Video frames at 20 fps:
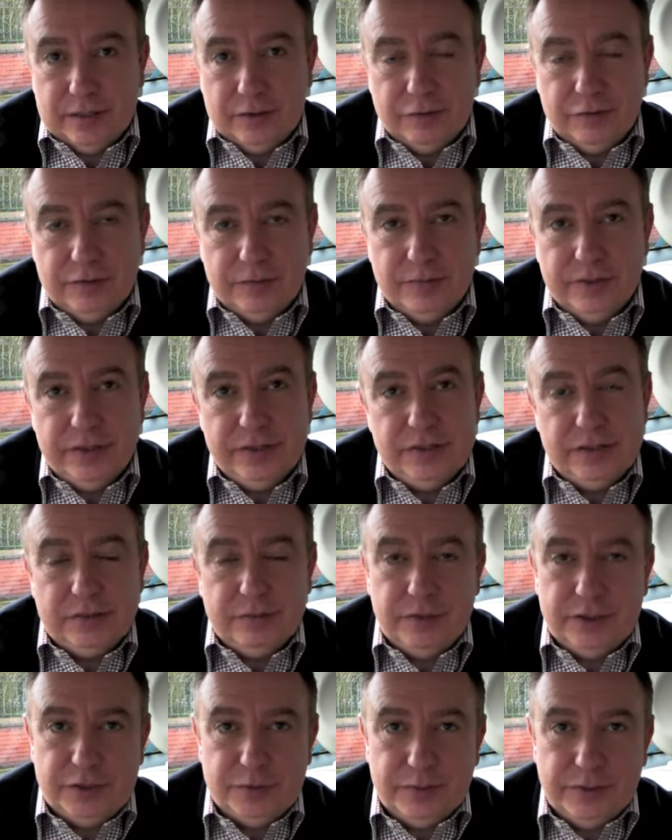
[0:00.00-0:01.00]
off with mirrors,
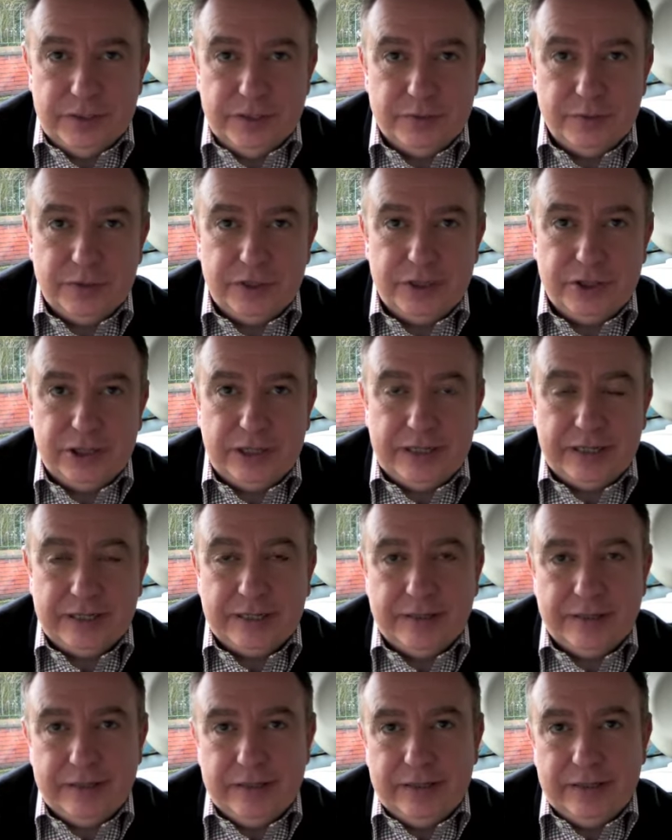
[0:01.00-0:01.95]
which mirrors would you check?